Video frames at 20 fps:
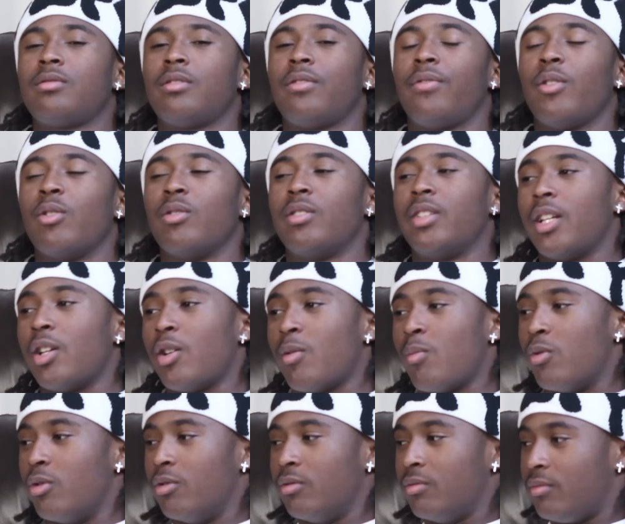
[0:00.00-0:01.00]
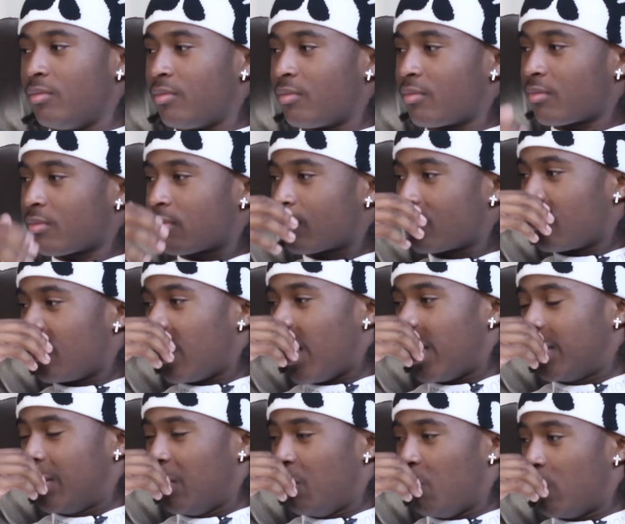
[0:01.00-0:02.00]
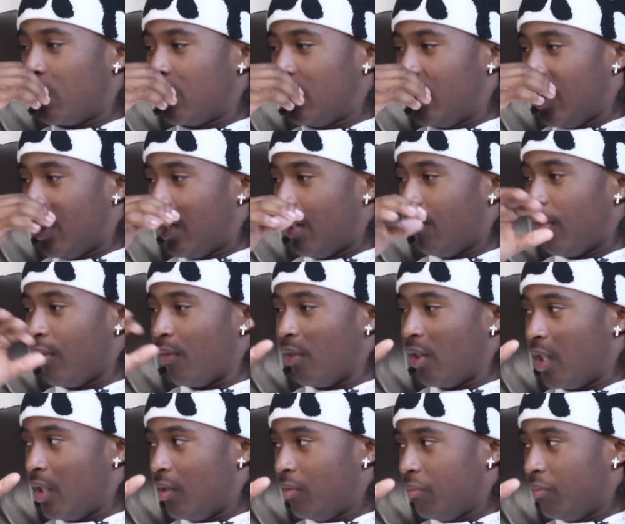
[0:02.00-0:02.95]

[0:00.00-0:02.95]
I feel terrible. That's the worst thing I've ever ate.